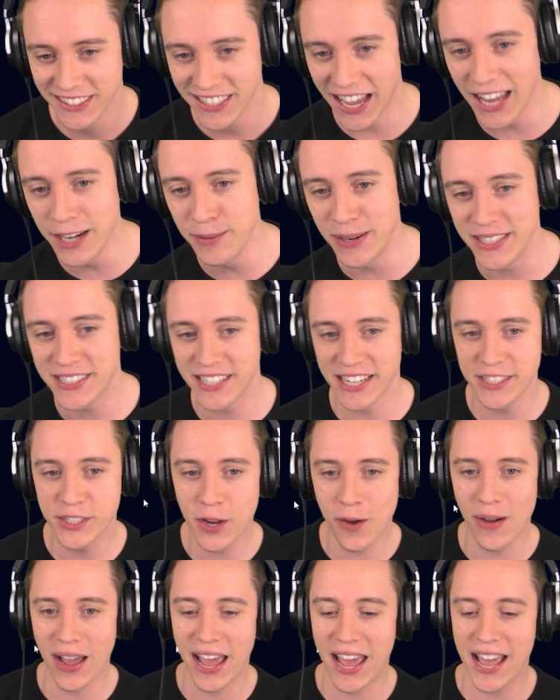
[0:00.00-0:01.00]
Anyways, let's
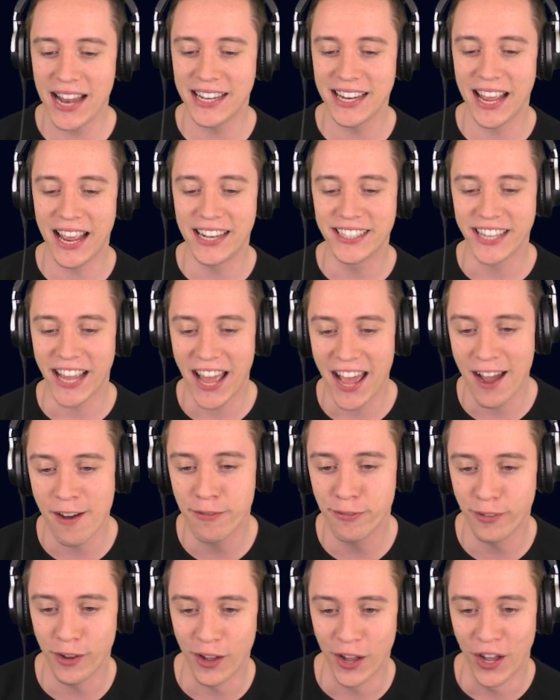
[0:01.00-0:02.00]
go ahead and
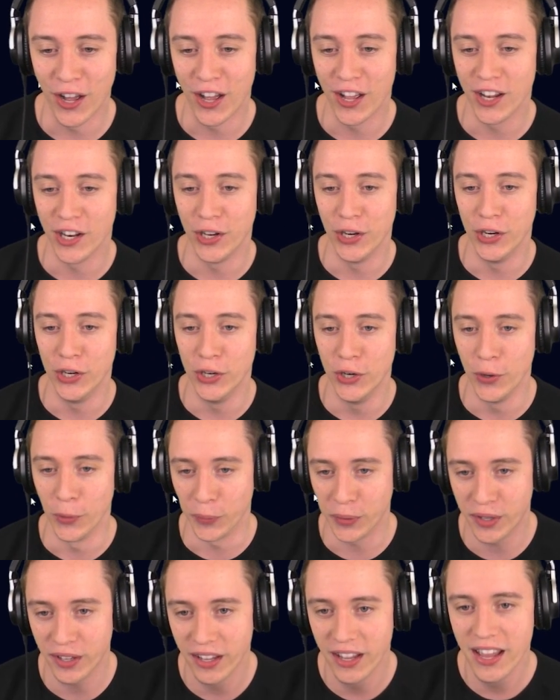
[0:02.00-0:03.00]
have a
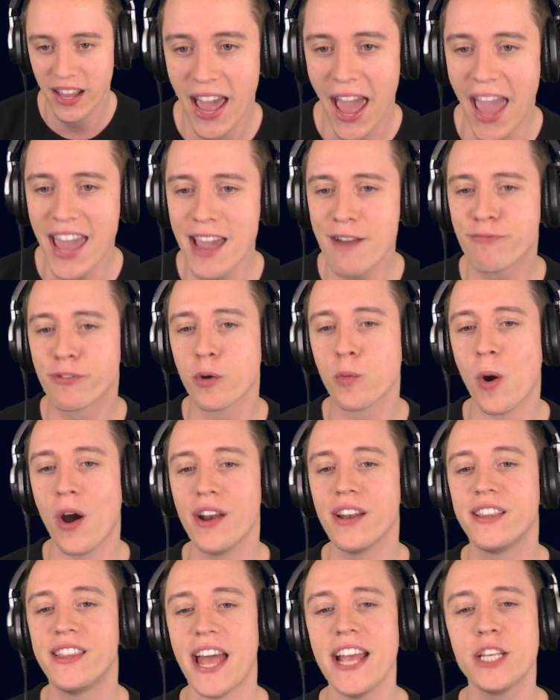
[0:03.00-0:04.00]
look. Hey
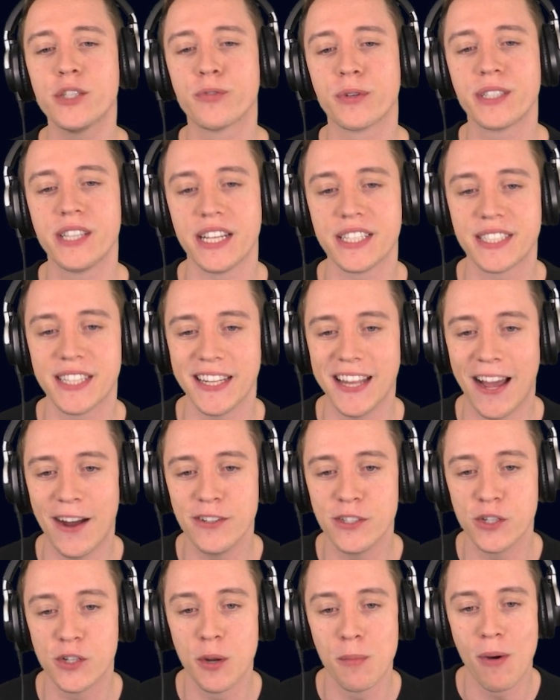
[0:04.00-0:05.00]
everyone, thanks for testing
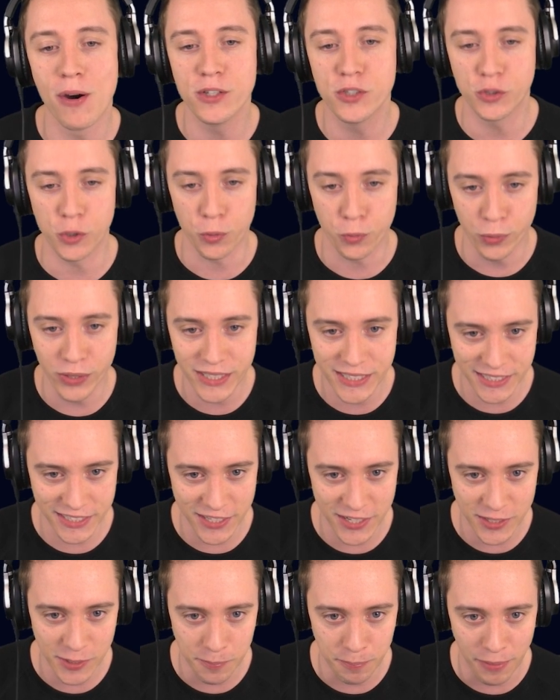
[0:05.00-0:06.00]
out the most
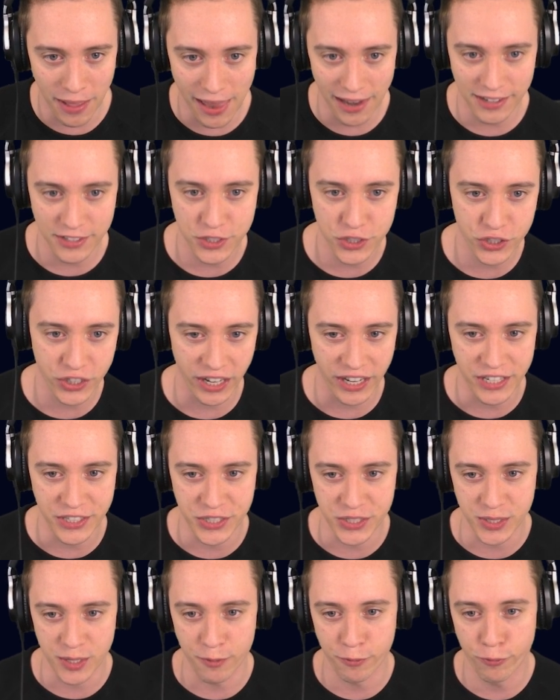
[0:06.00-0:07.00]
recent balance
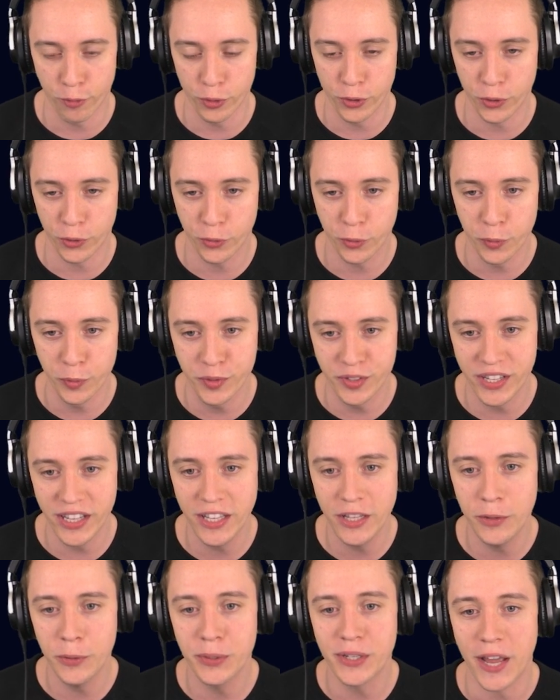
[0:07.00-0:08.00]
changes and for your
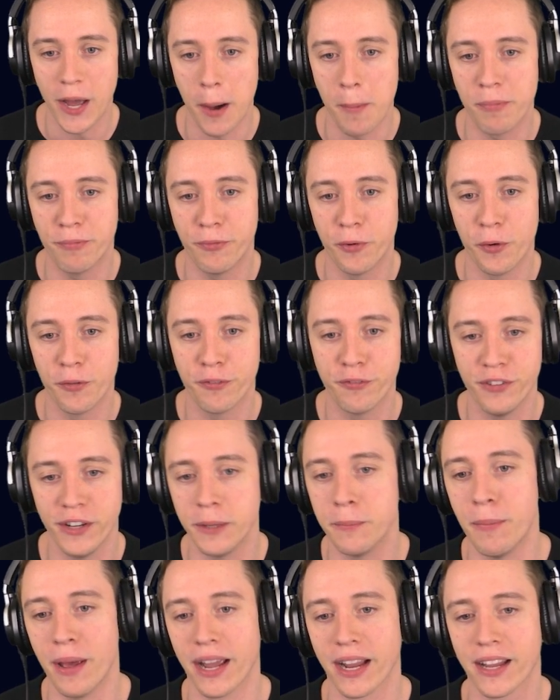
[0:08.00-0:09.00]
continued helpful
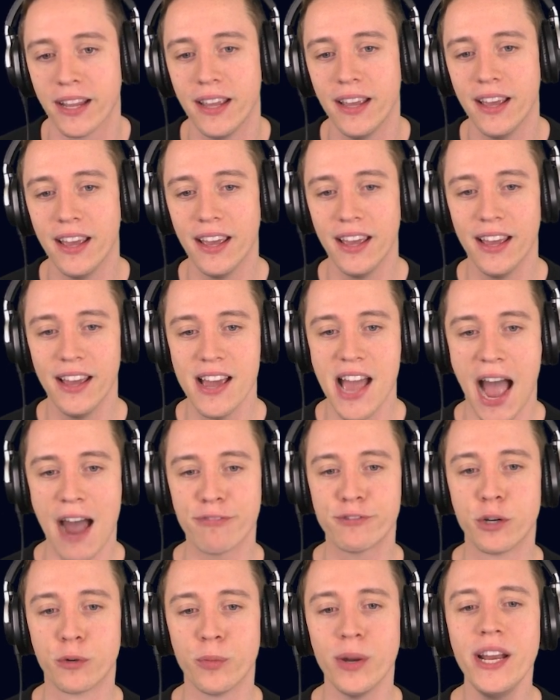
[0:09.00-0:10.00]
feedback.
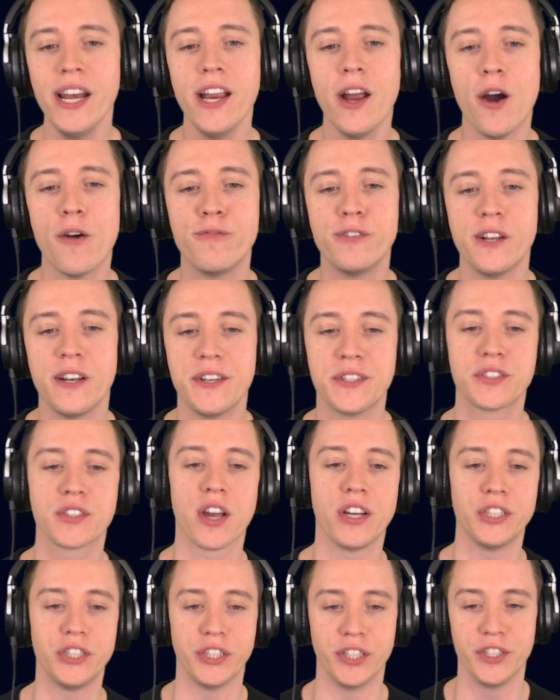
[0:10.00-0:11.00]
After reading over the
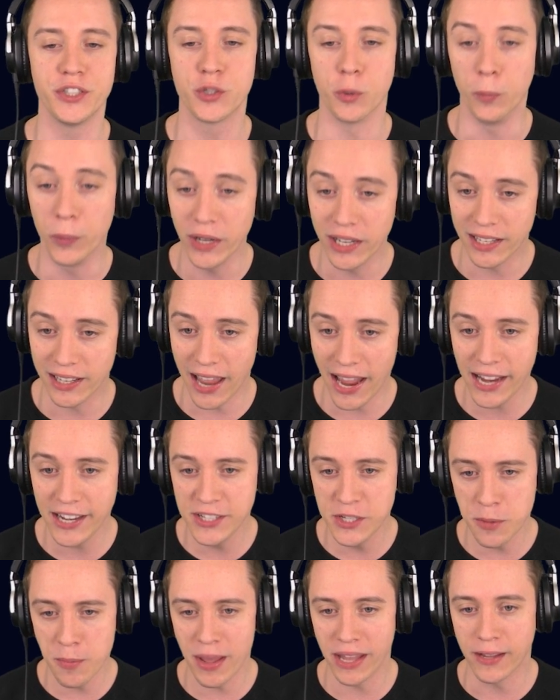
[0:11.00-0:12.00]
discussions, we'd
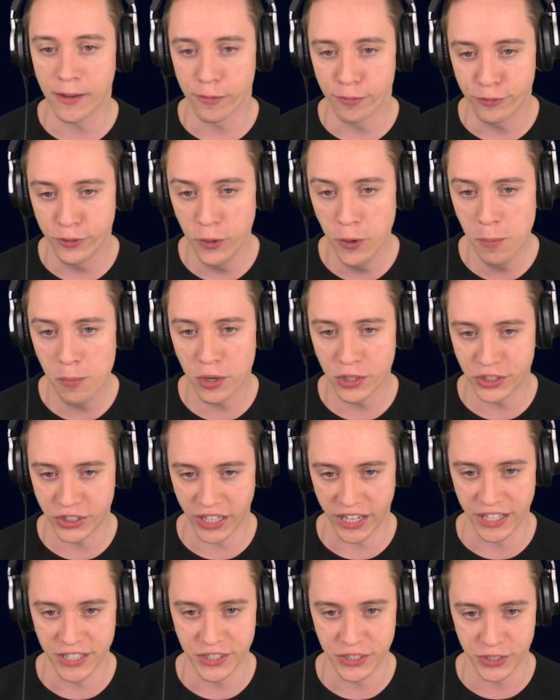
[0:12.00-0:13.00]
like to make a few more
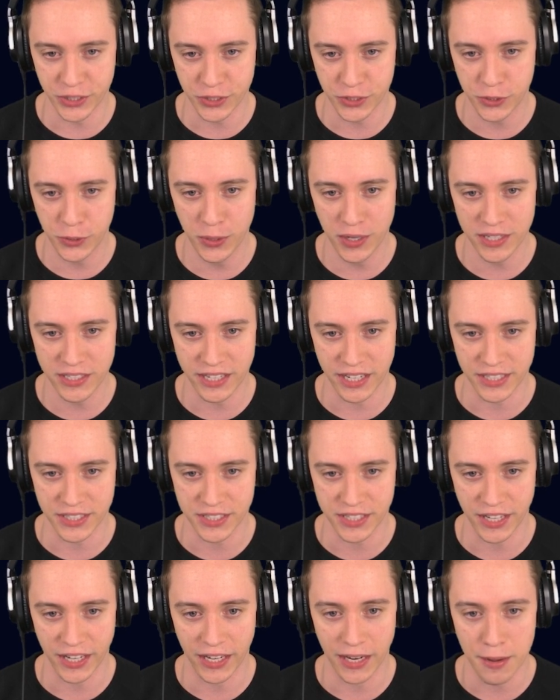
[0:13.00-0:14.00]
changes to the
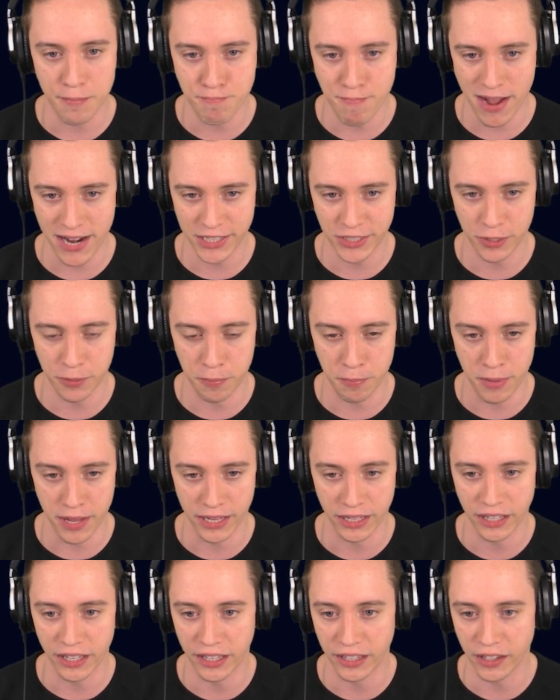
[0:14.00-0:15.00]
testing
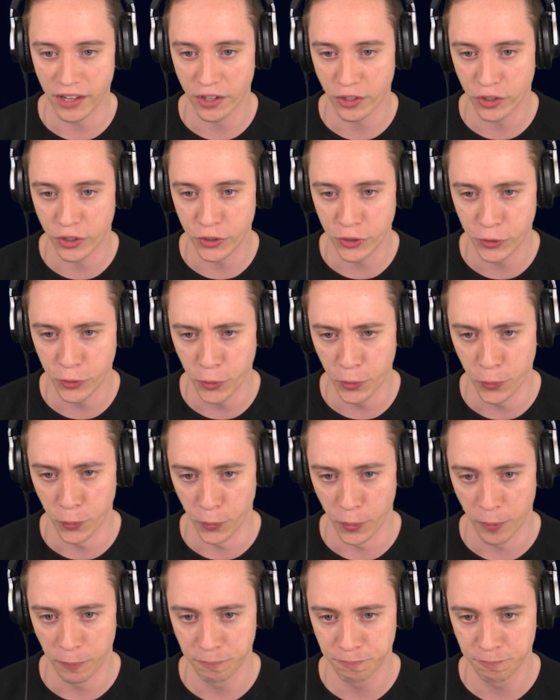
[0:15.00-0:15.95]
matchmaking queue.